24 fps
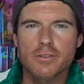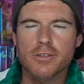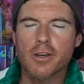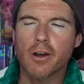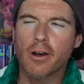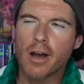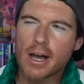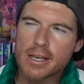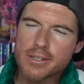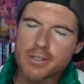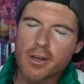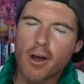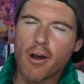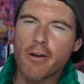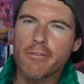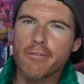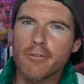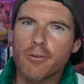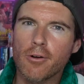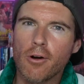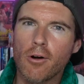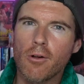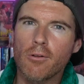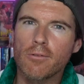So guys,
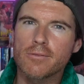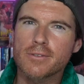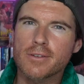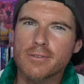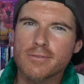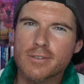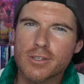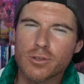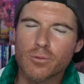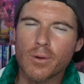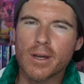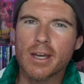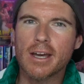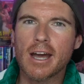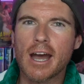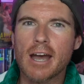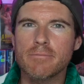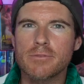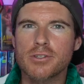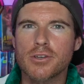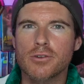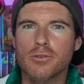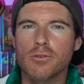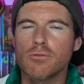overall, Squid
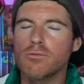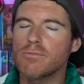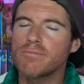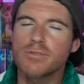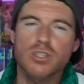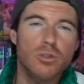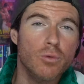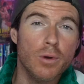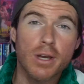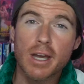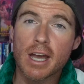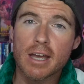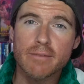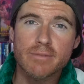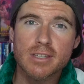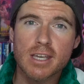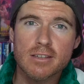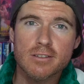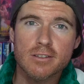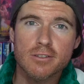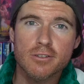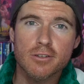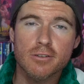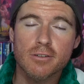Game
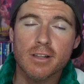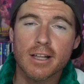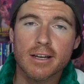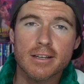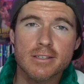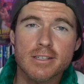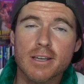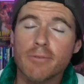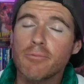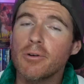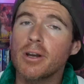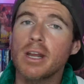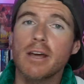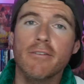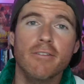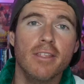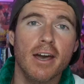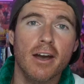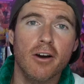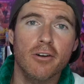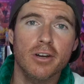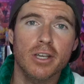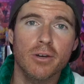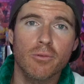Season 2, like I said, whatever
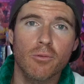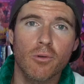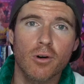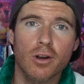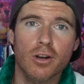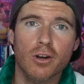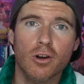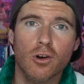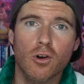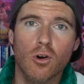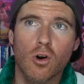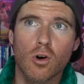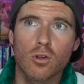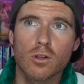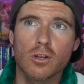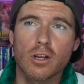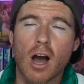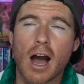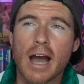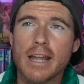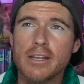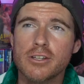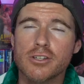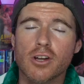the hell you want to call it,
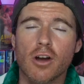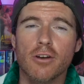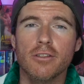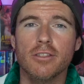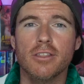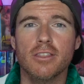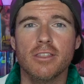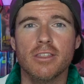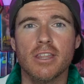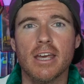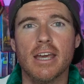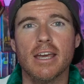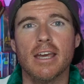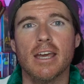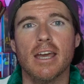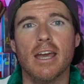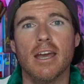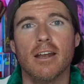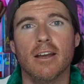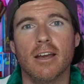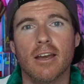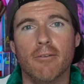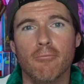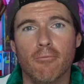I don't think
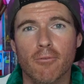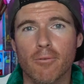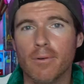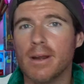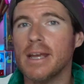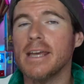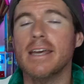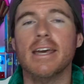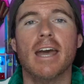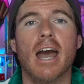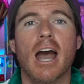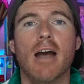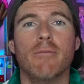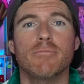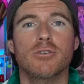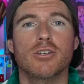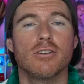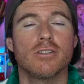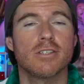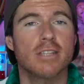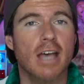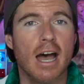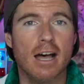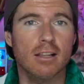it
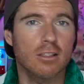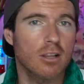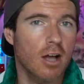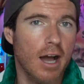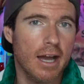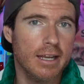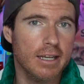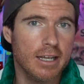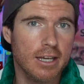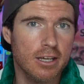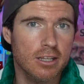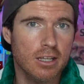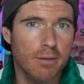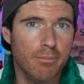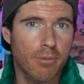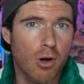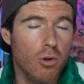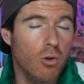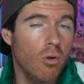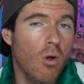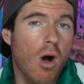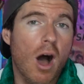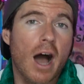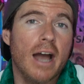recaptures that lightning in the bottle.